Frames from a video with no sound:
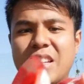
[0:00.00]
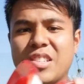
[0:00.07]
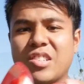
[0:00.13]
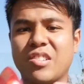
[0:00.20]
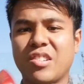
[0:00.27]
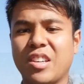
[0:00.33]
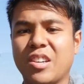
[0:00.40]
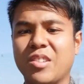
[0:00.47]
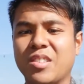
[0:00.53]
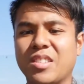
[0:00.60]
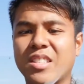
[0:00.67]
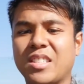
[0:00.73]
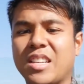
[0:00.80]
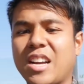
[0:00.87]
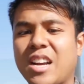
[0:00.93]
string goes
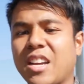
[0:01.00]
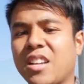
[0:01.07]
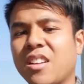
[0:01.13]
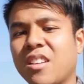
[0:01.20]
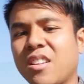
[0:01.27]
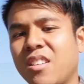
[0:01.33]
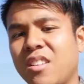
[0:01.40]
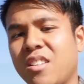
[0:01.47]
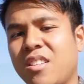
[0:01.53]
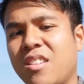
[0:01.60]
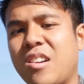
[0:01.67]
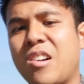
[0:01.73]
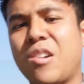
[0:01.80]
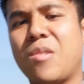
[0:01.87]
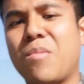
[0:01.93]
inside,
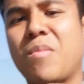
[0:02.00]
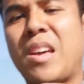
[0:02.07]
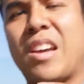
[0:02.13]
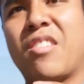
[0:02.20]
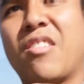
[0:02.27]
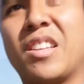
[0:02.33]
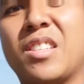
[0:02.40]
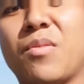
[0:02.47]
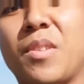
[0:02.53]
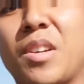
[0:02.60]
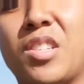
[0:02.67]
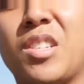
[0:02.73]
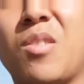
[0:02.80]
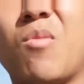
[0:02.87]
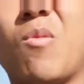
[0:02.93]
that creates
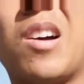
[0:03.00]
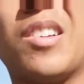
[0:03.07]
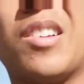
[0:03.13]
friction, and while